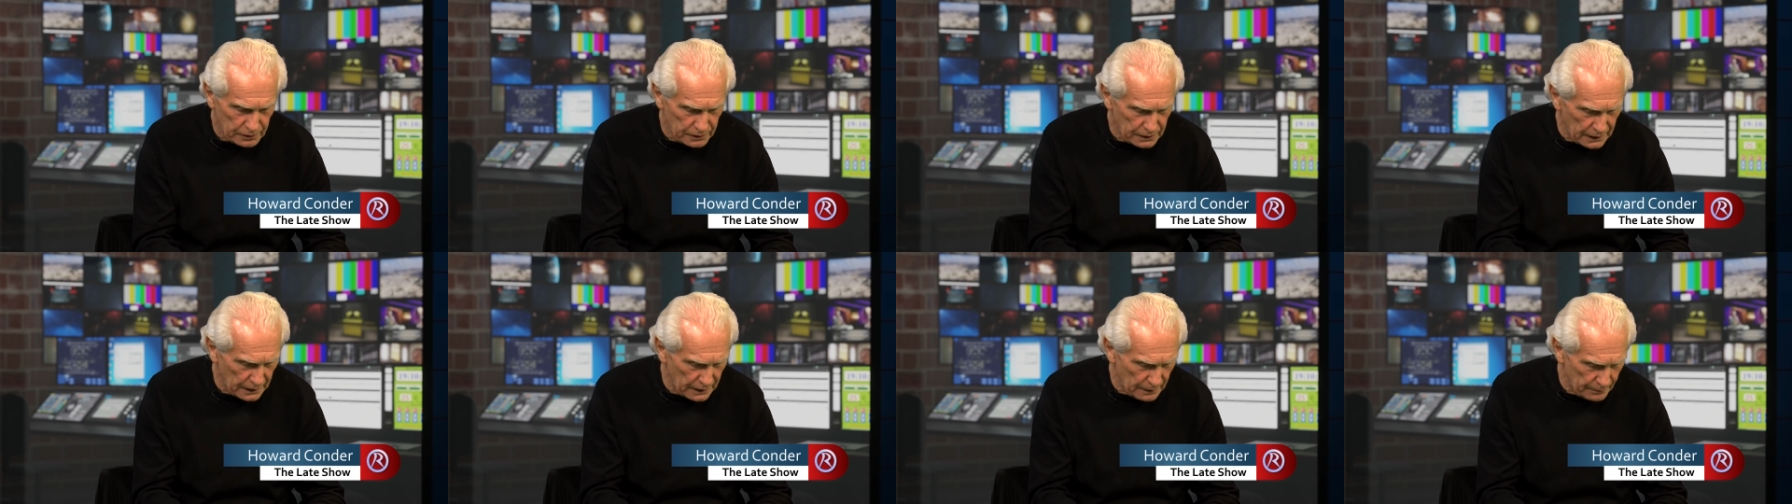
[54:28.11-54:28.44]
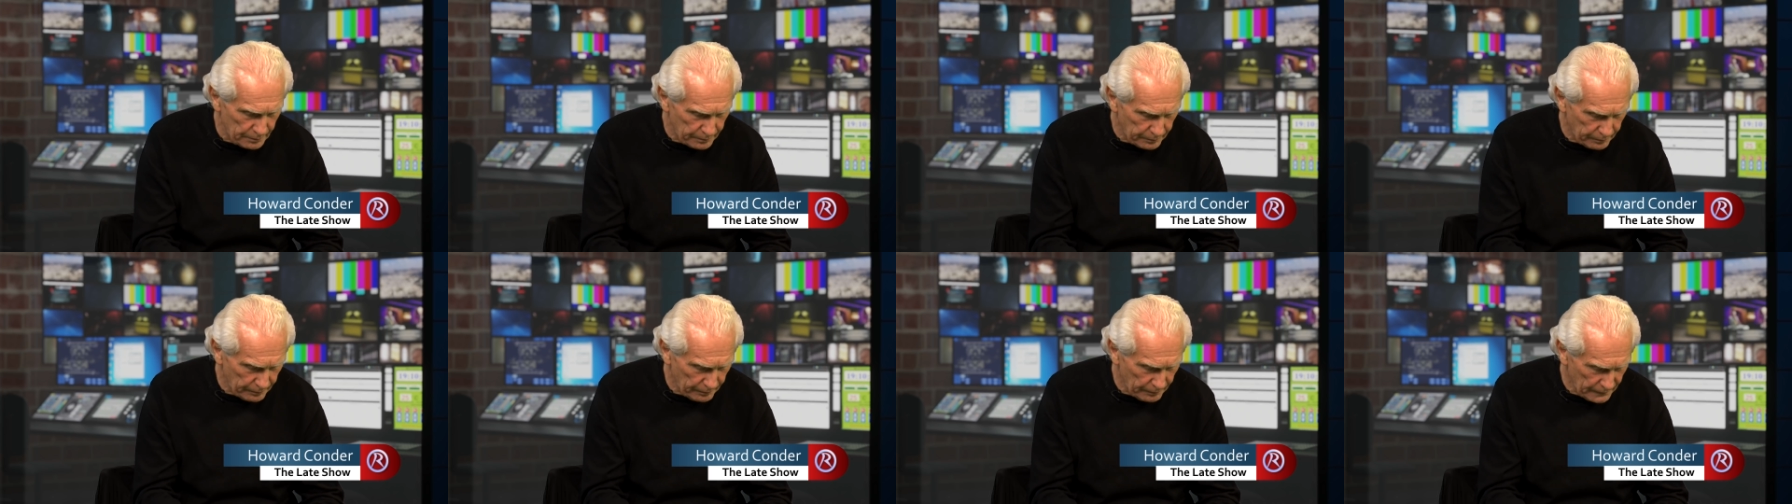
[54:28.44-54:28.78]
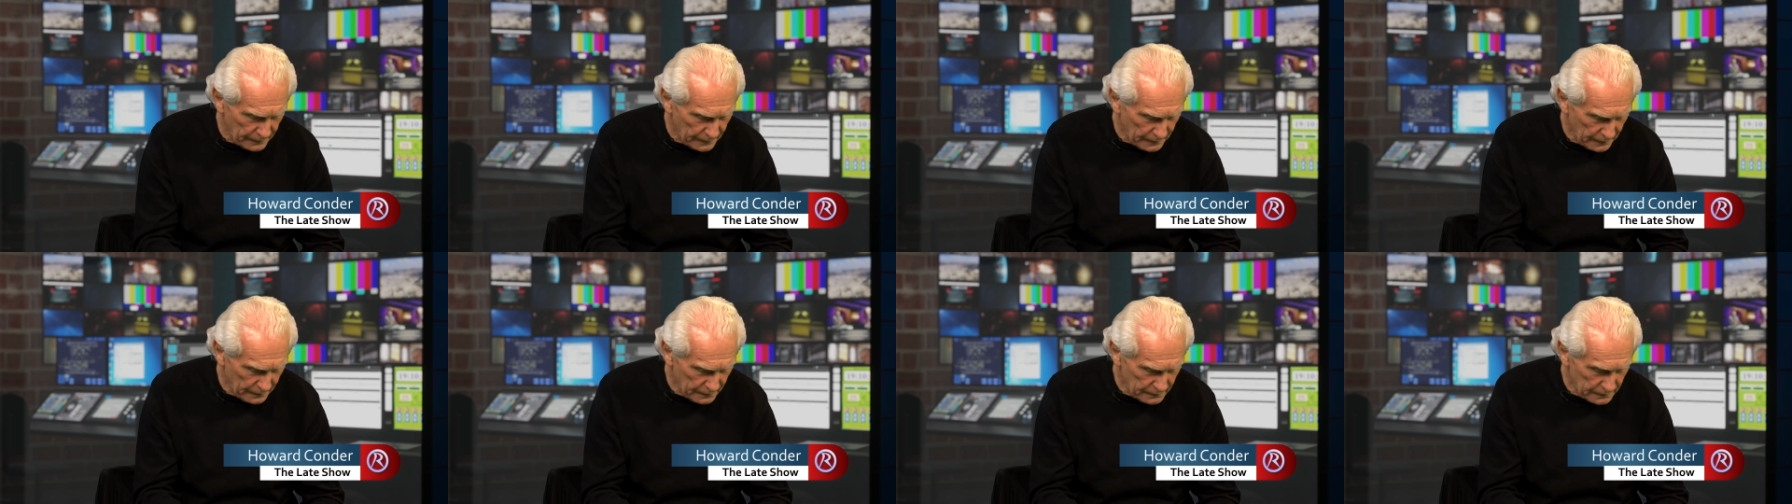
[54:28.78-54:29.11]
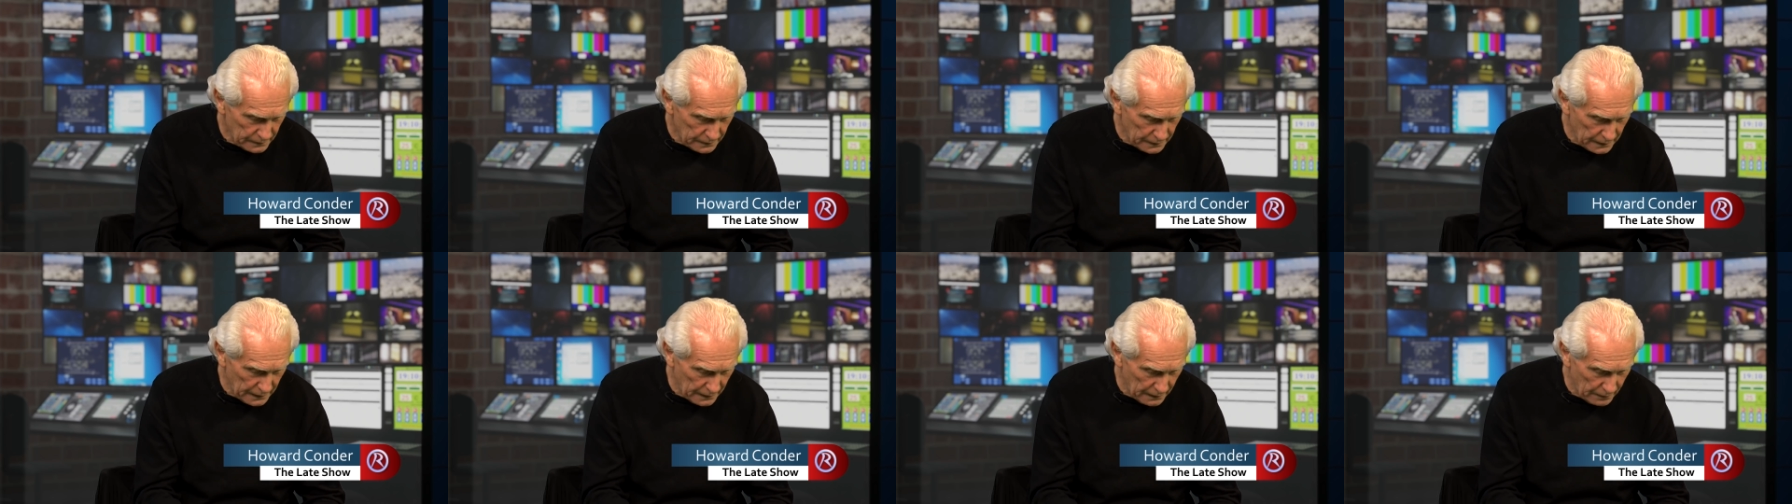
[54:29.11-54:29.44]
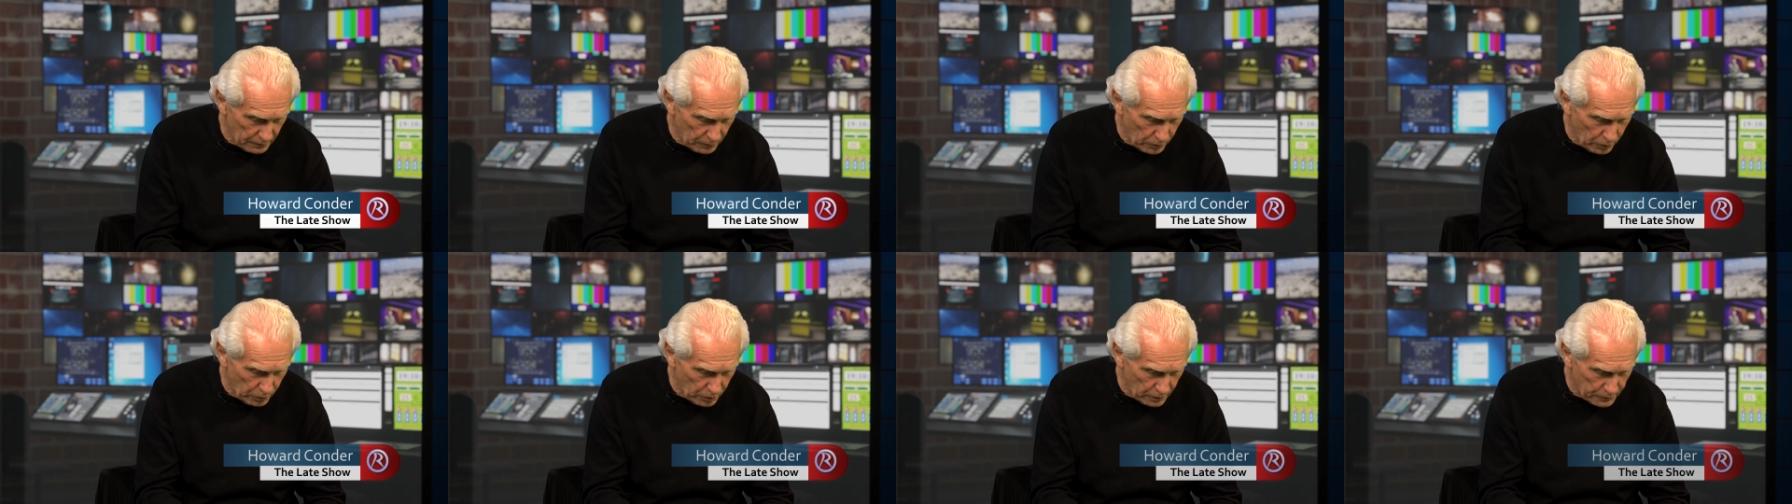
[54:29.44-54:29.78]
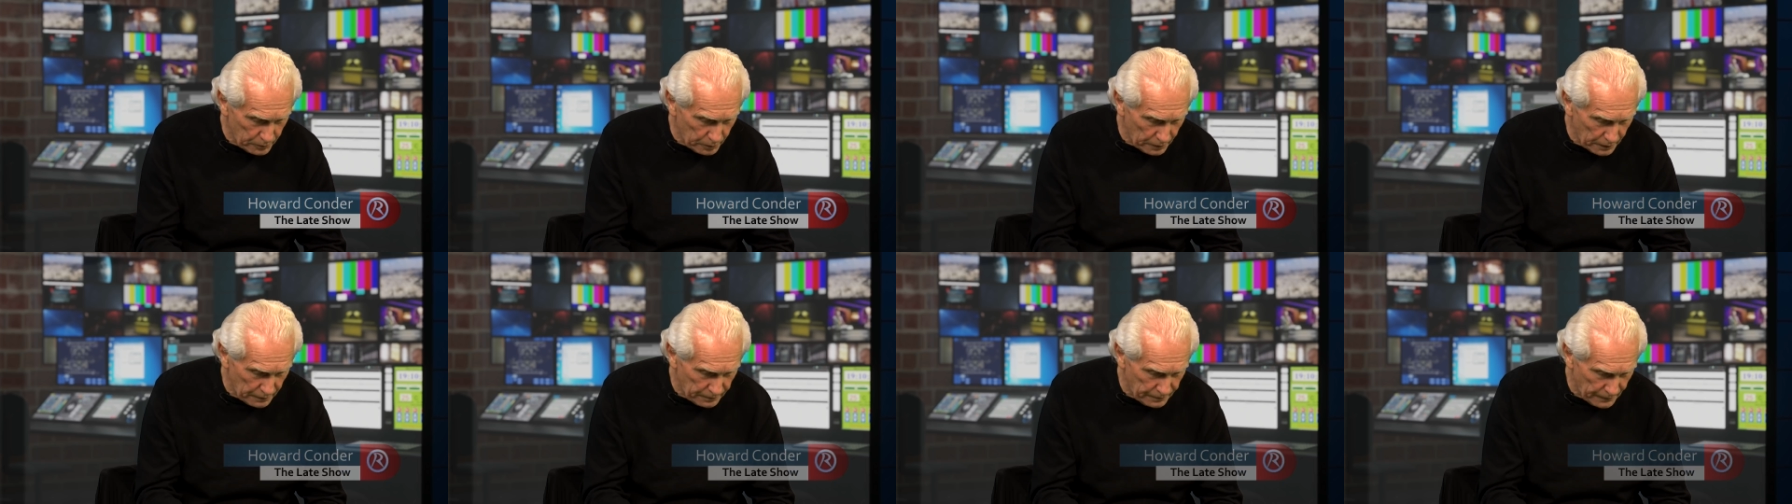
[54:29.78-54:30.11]
All 25 seconds, Yeah, all of
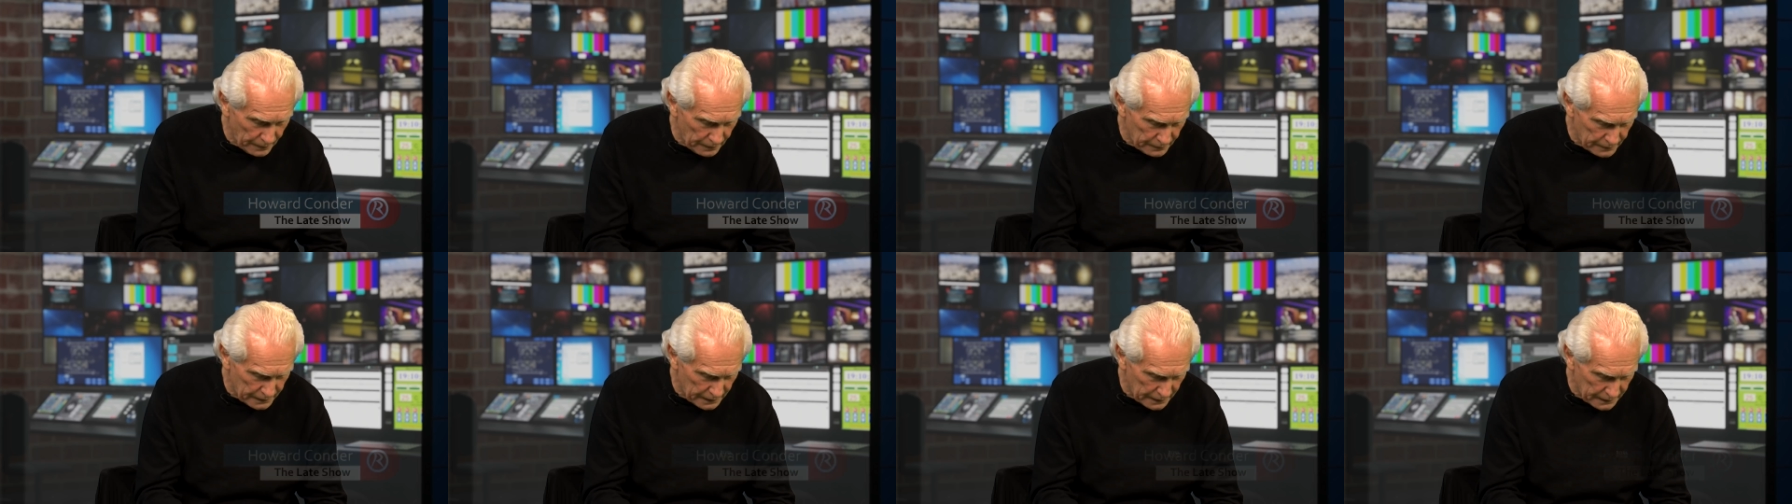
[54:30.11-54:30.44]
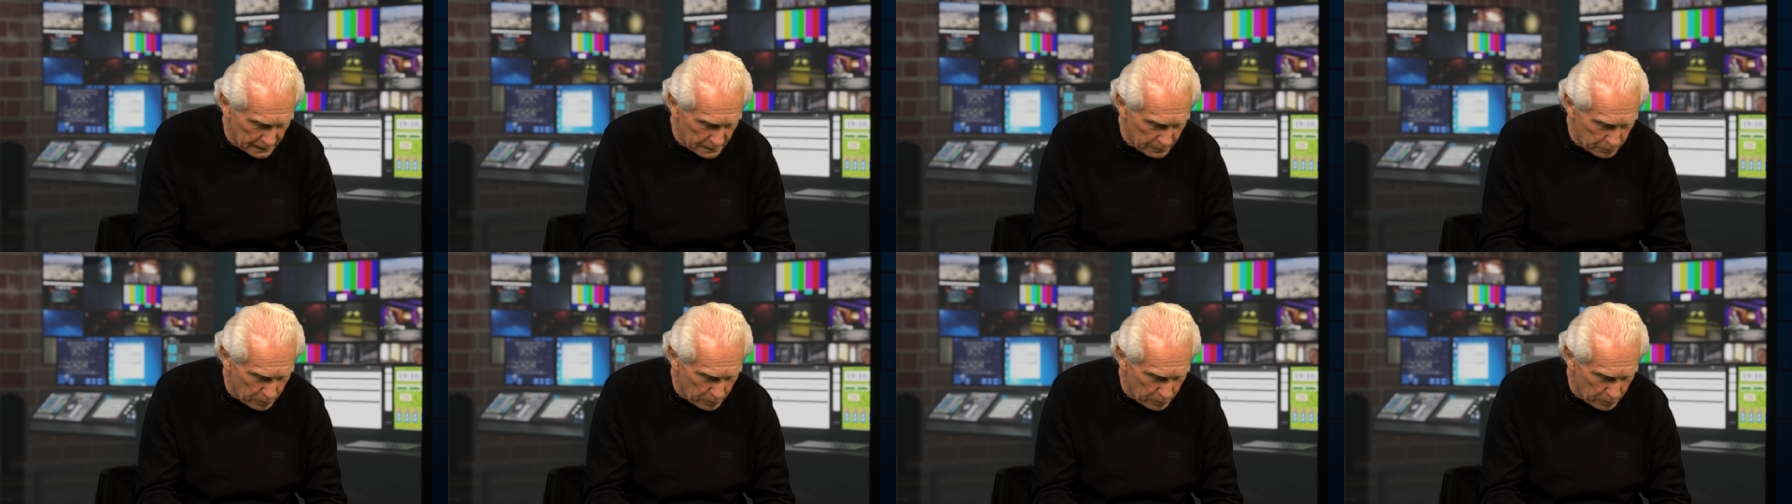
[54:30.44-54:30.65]
25 seconds.